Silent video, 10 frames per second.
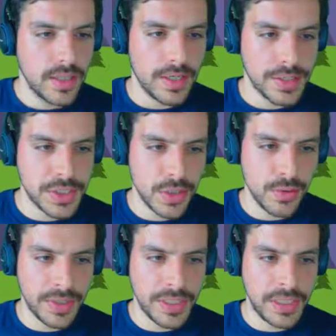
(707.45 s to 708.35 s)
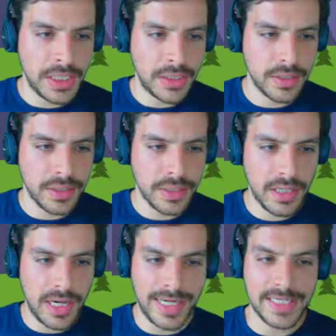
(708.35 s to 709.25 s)
And so here
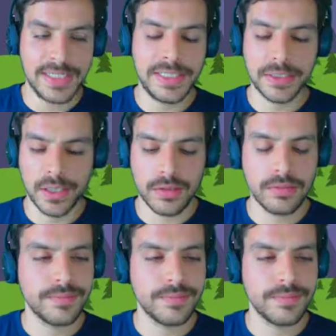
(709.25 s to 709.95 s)
I get 0.